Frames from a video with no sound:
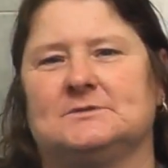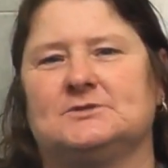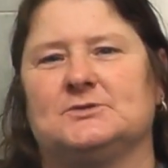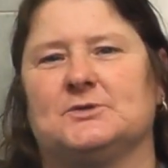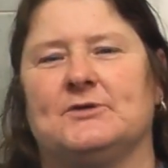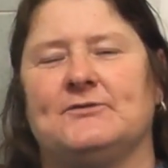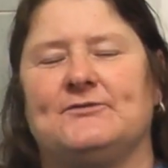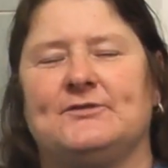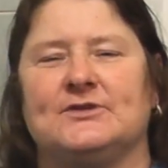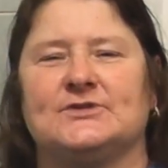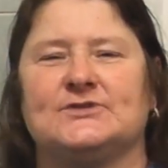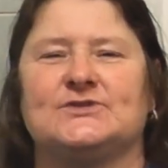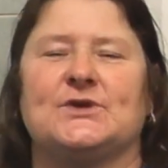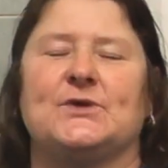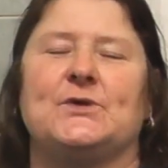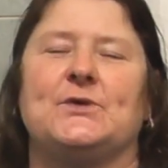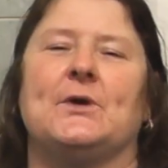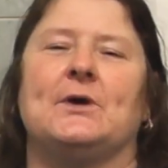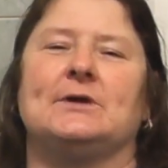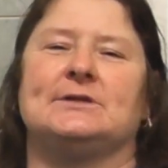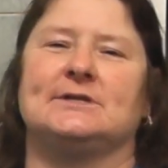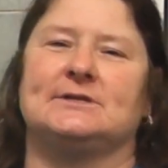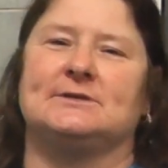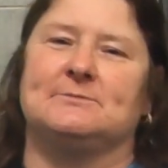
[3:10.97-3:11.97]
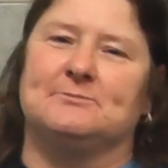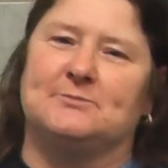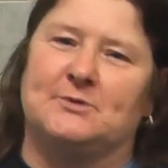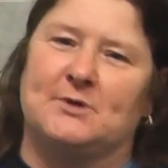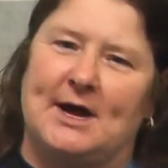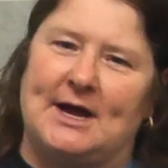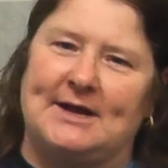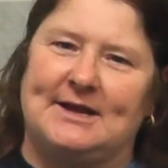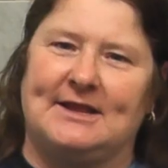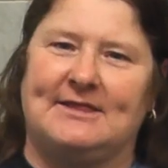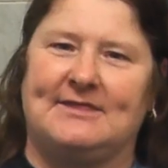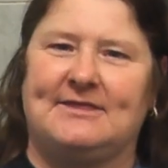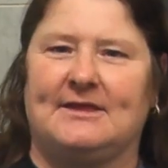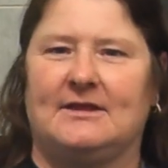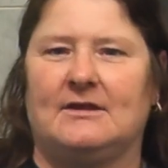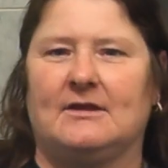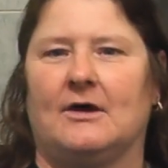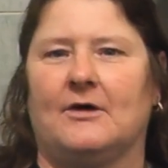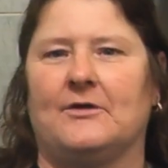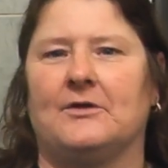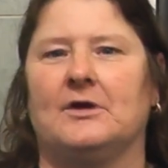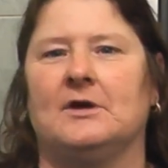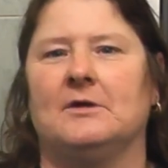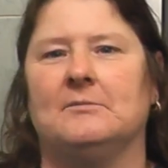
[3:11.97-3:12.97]
So if you say you I didn't put anything
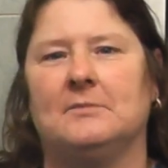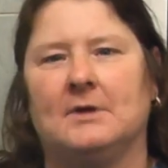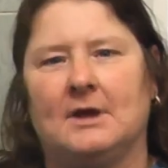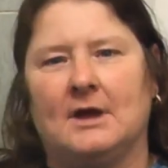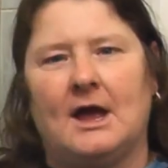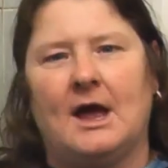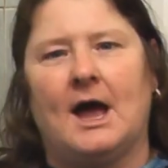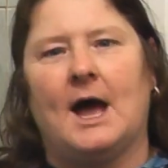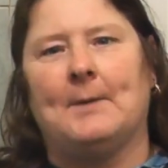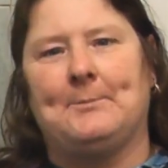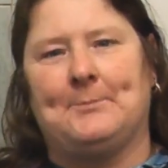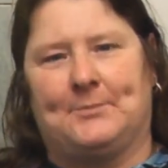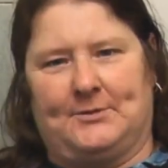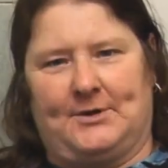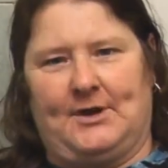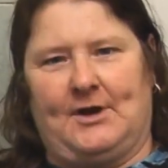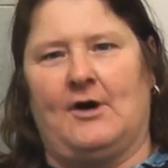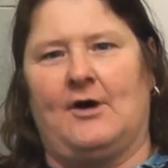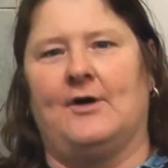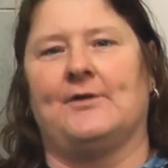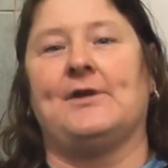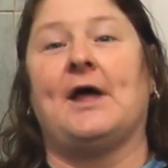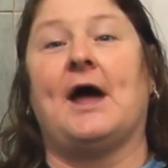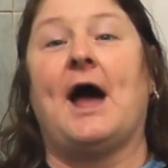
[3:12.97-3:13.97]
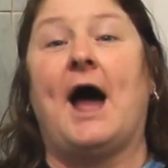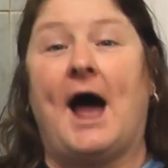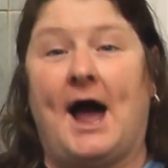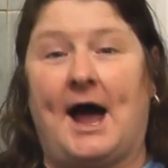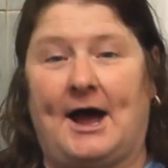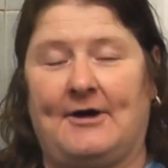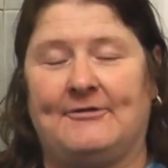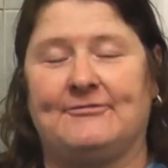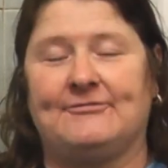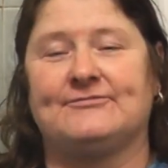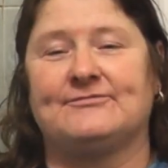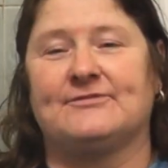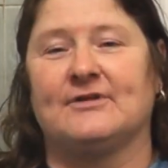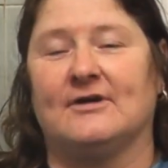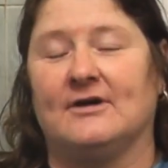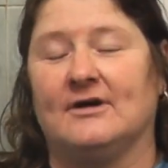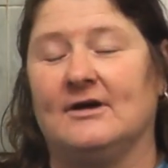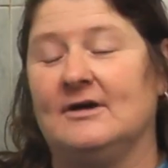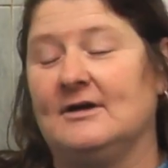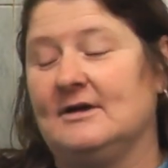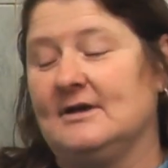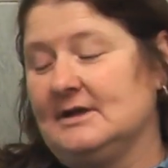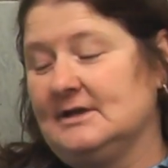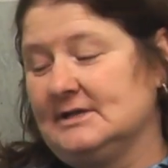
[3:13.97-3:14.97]
on them, I put it on after.